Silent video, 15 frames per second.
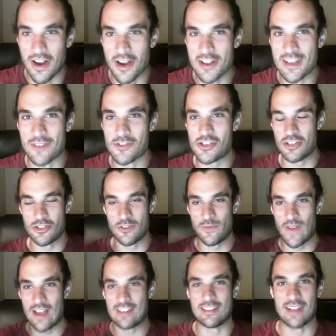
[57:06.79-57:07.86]
I don't give a shit. Just
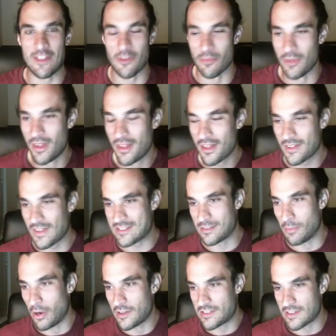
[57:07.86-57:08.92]
vaccinate them. That's the most